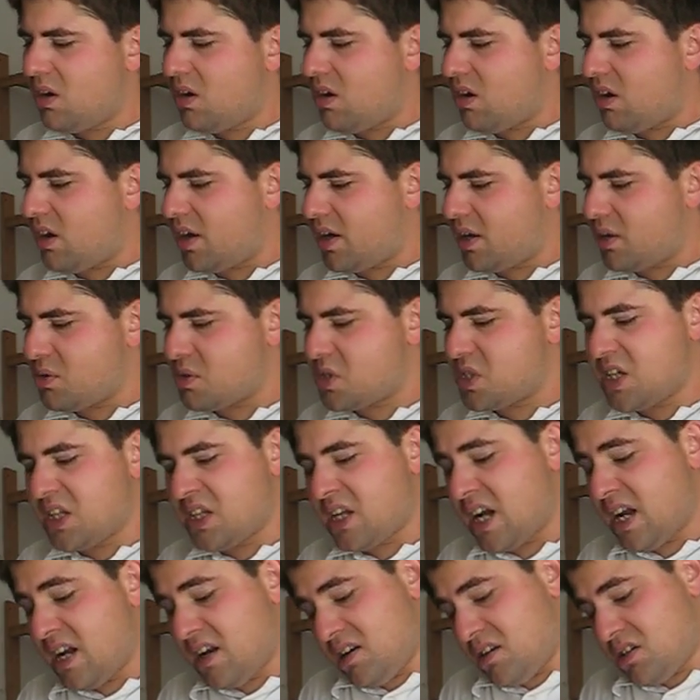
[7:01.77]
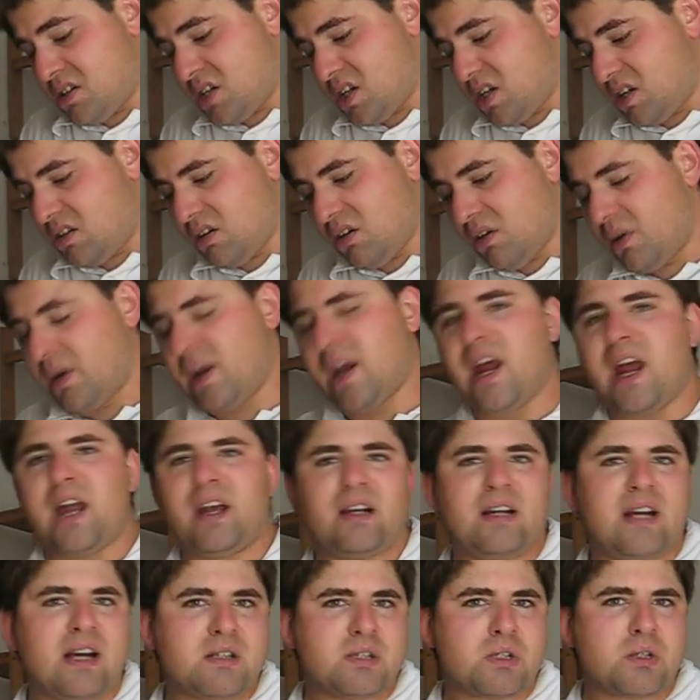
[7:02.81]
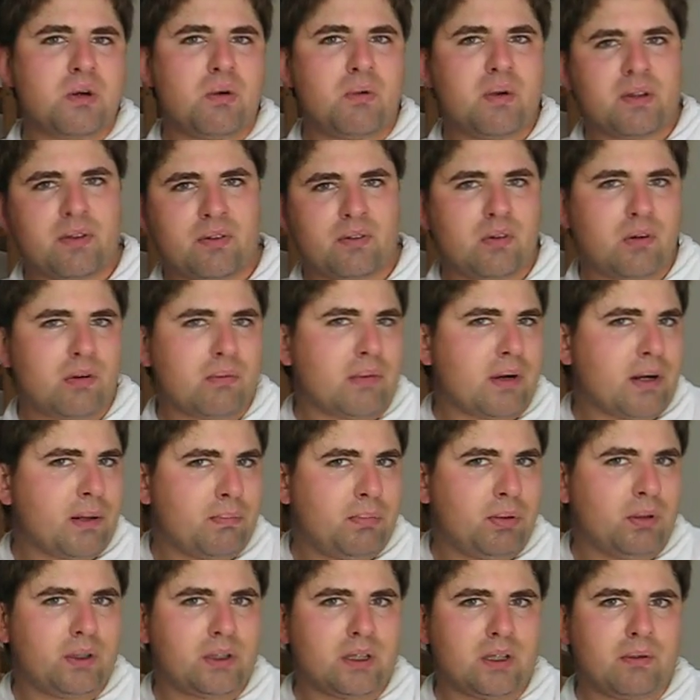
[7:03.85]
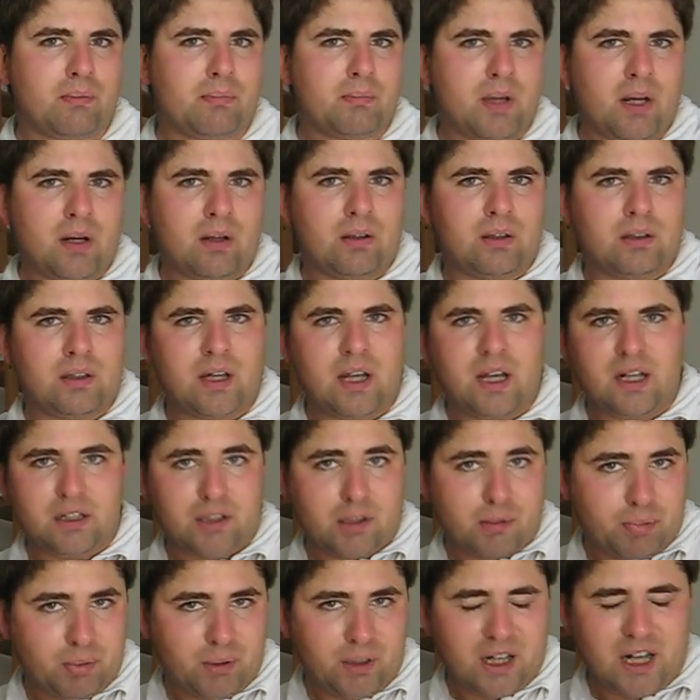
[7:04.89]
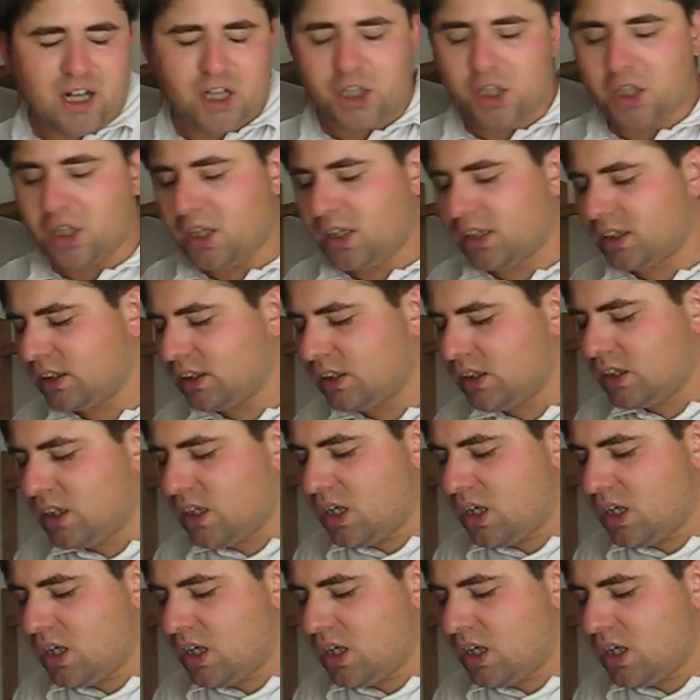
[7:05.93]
are used, and I said, okay, let's go with normal polynomial interpolation,